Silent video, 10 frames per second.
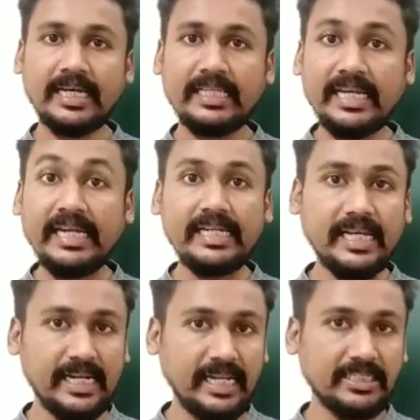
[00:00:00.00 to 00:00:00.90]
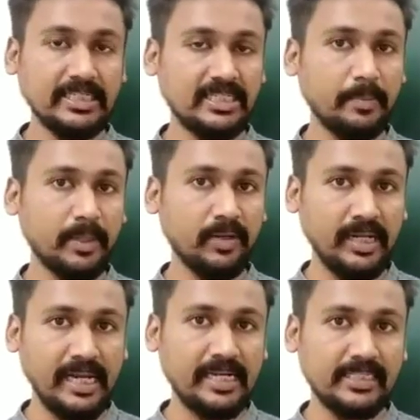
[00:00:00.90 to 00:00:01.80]
the interrelationship between
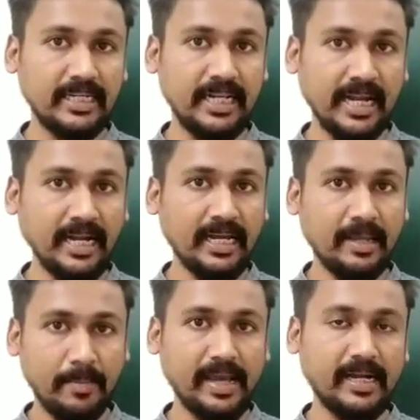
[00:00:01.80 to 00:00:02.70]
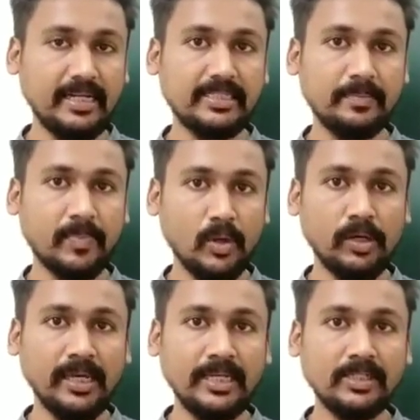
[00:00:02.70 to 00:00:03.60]
electricity and magnetism.
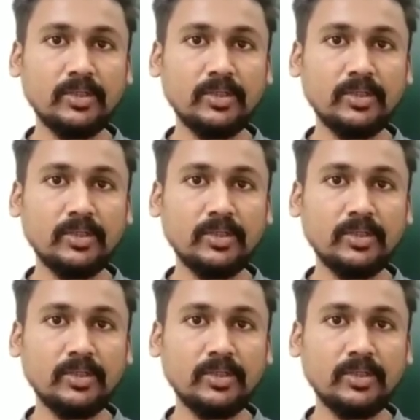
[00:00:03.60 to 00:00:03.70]
Okay, so